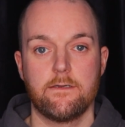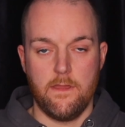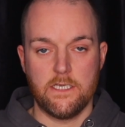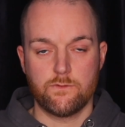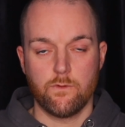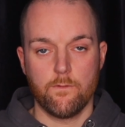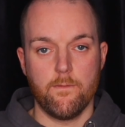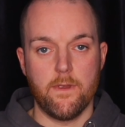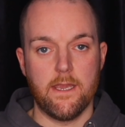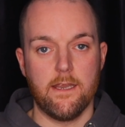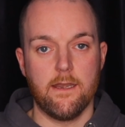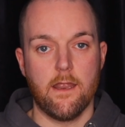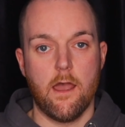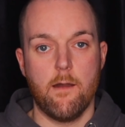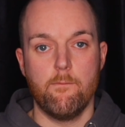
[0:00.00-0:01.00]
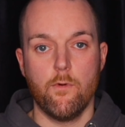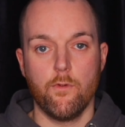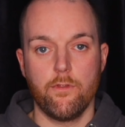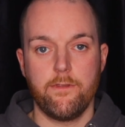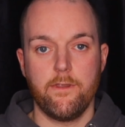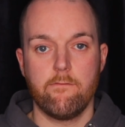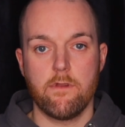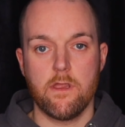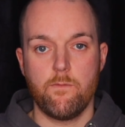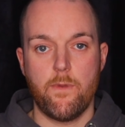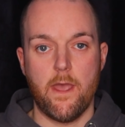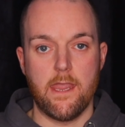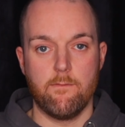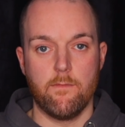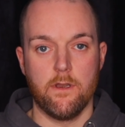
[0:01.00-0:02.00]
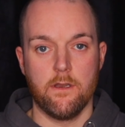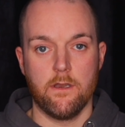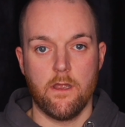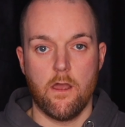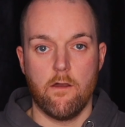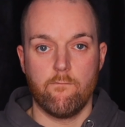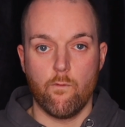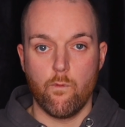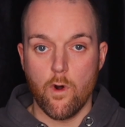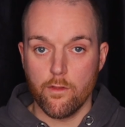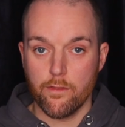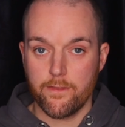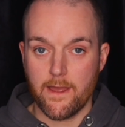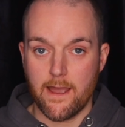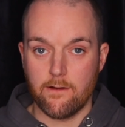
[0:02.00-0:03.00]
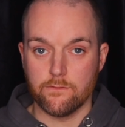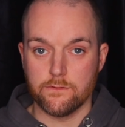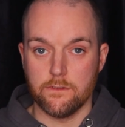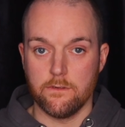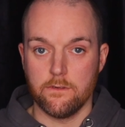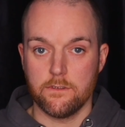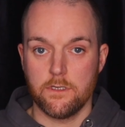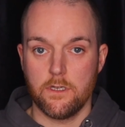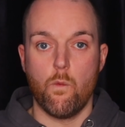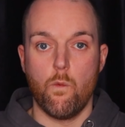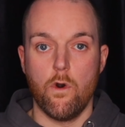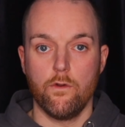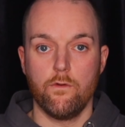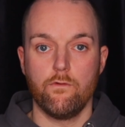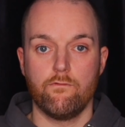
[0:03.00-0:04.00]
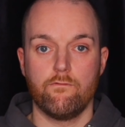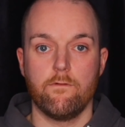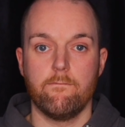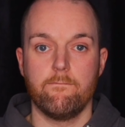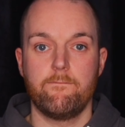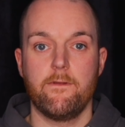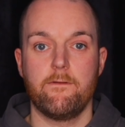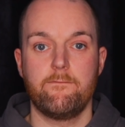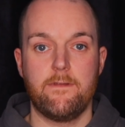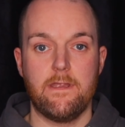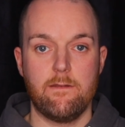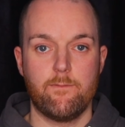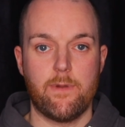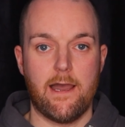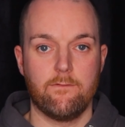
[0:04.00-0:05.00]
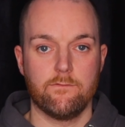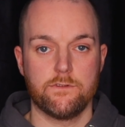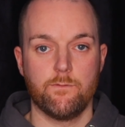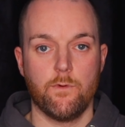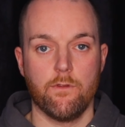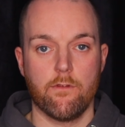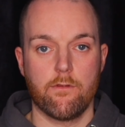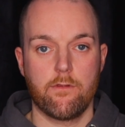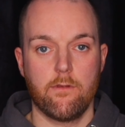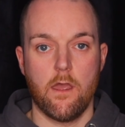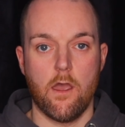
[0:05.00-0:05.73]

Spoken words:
This would mean a monthly repayment of £1,115 a month